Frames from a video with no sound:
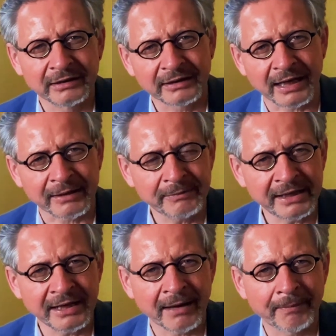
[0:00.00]

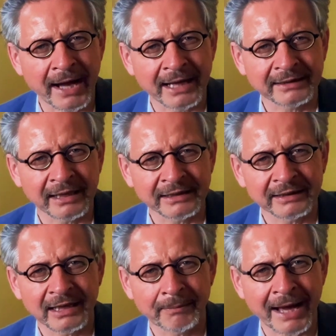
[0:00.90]
Carmine
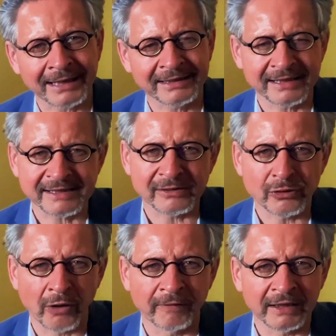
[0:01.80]
Abbate's
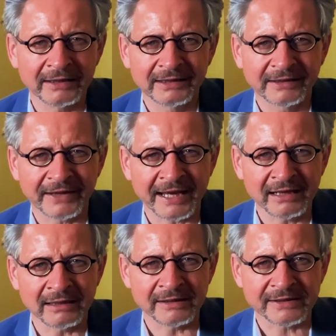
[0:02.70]
novel, The
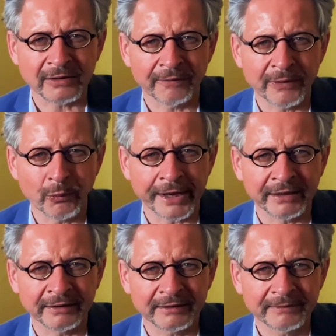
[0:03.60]
Hills of the
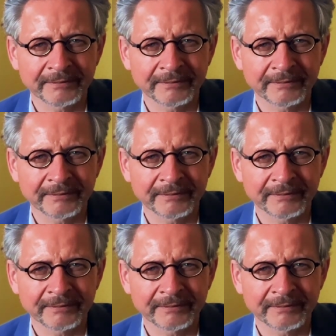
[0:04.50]
Wind.